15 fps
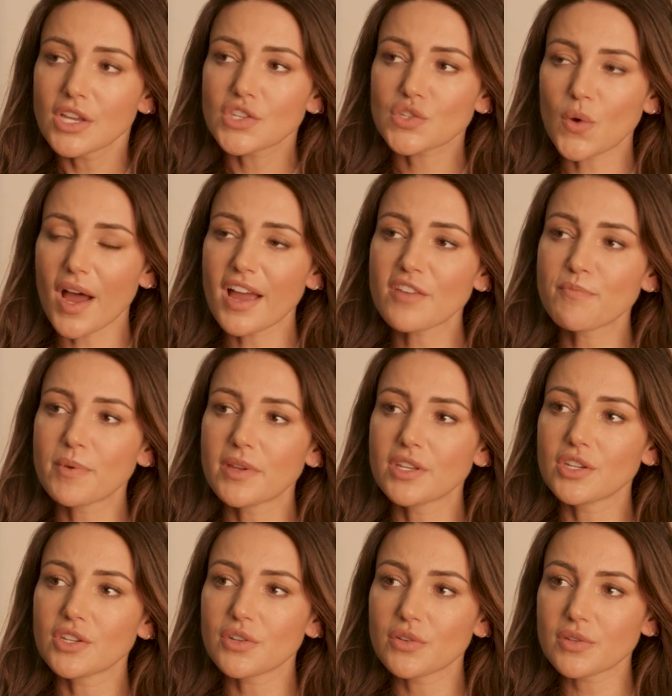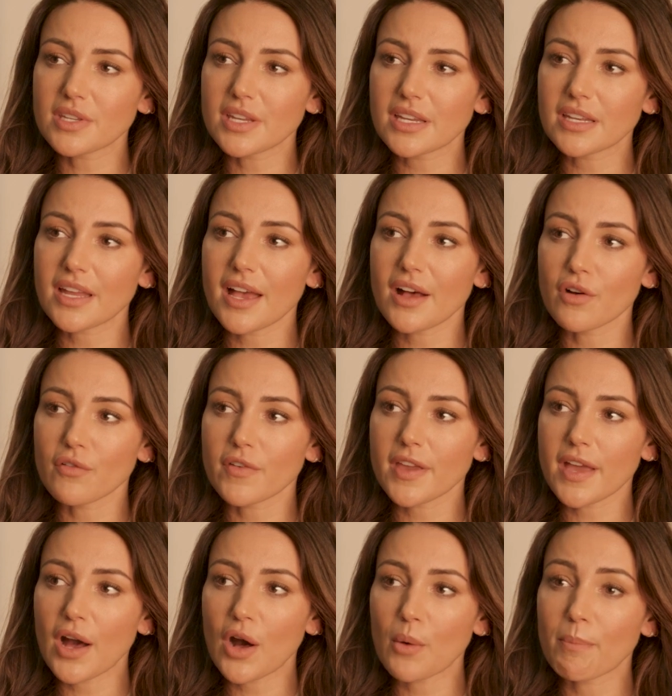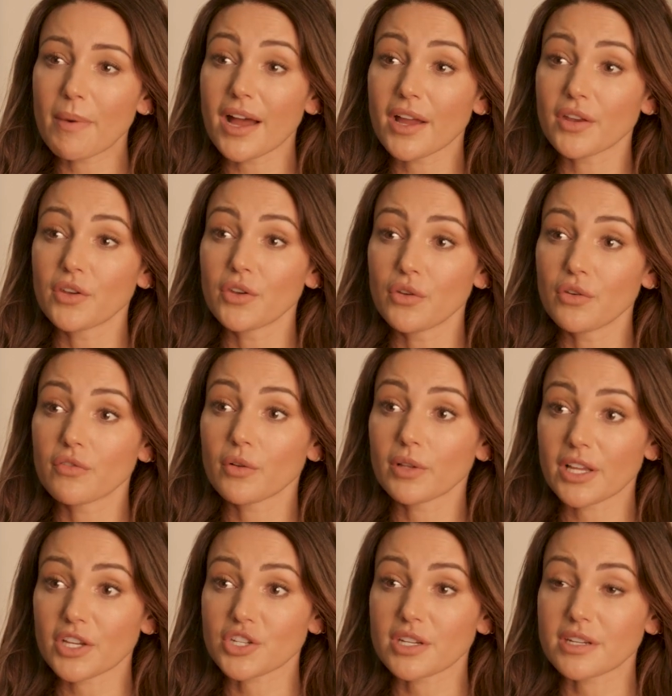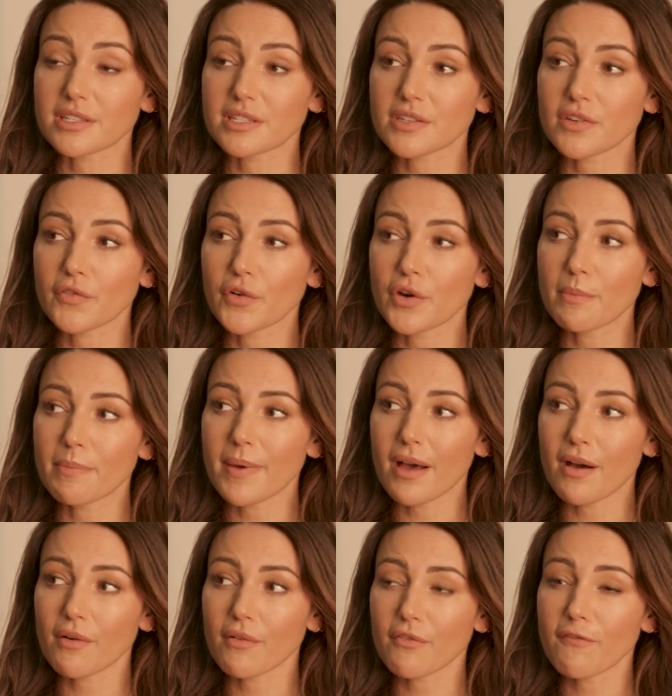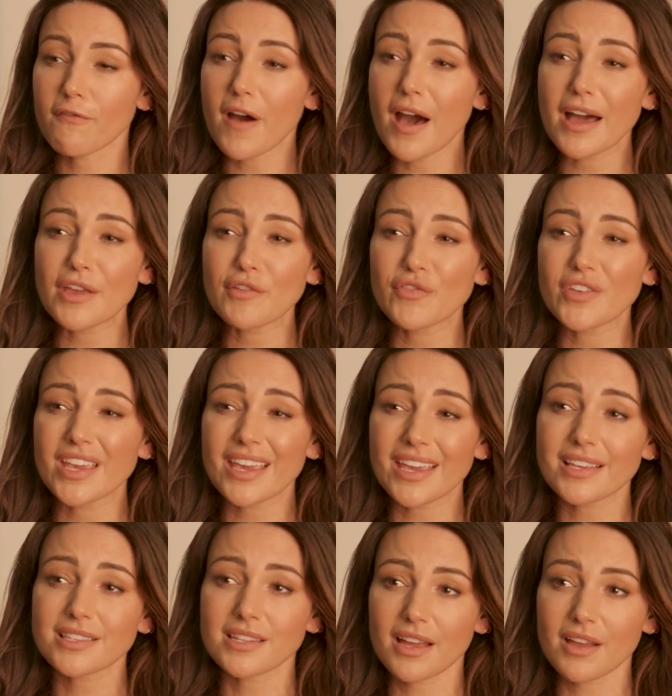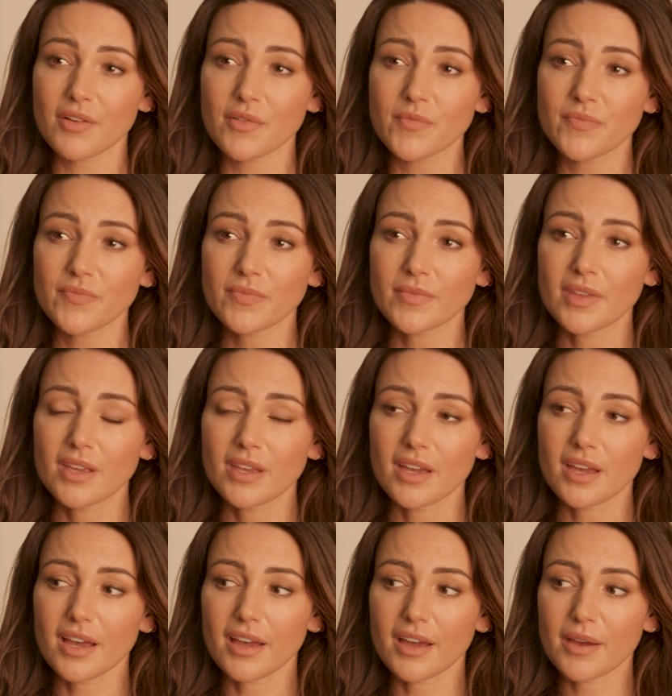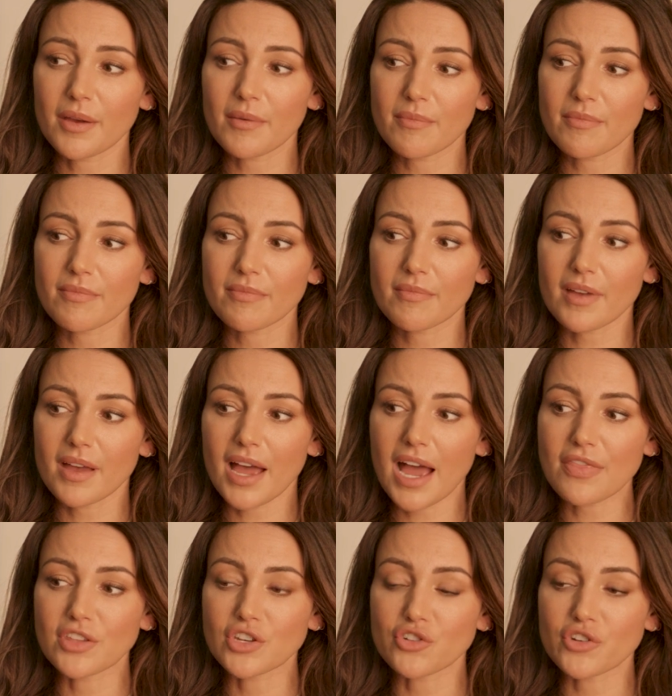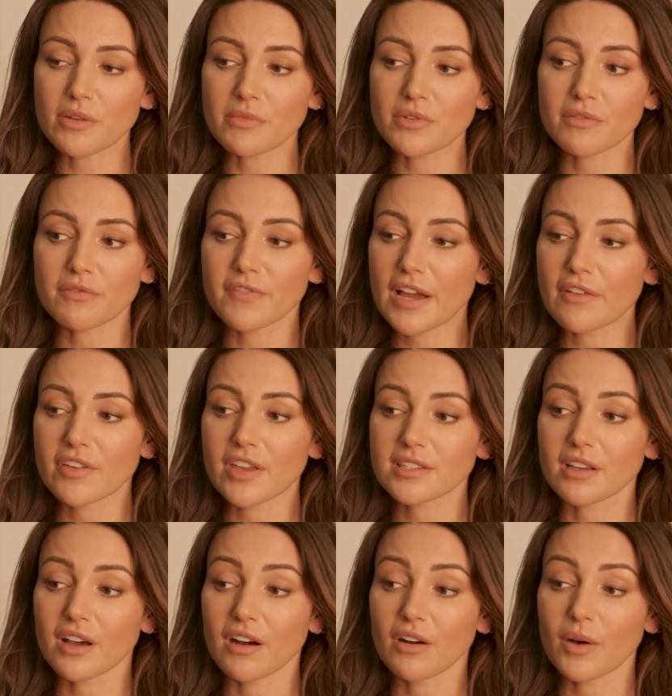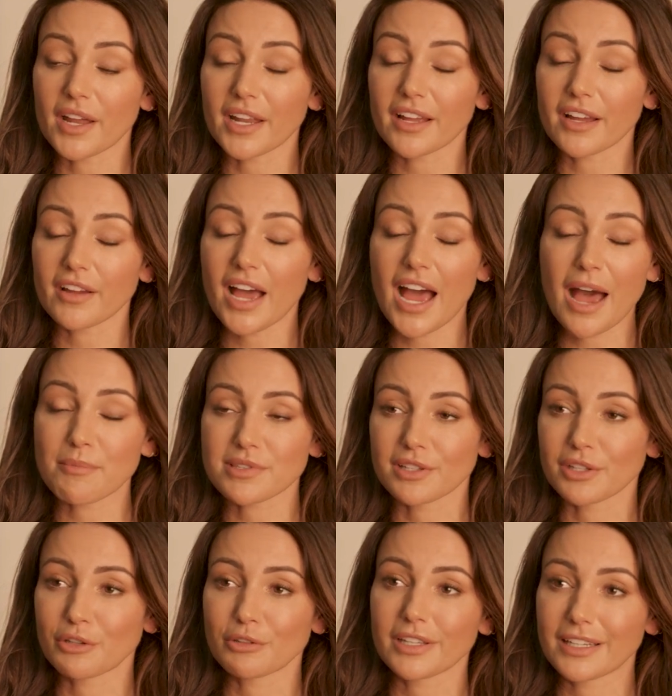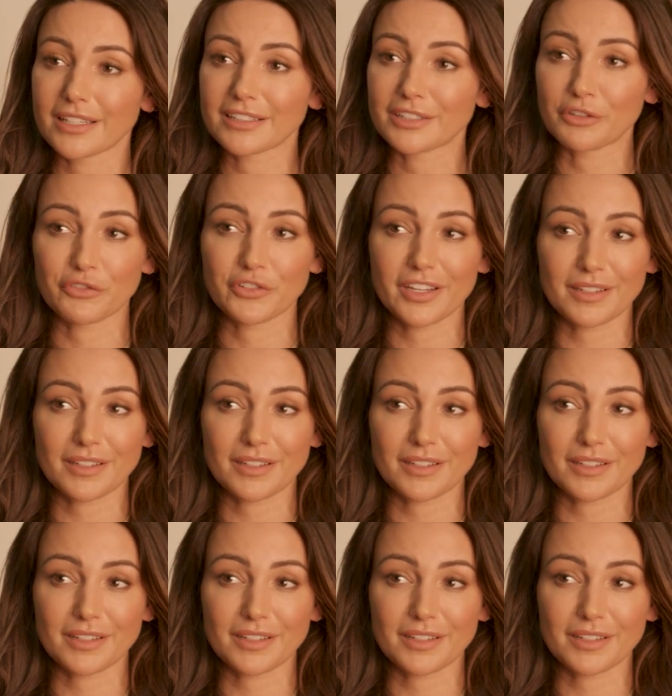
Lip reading: So I've been using LVL by Nouveau Lashes for about 5 years now. I had the treatment 5 years ago and I absolutely loved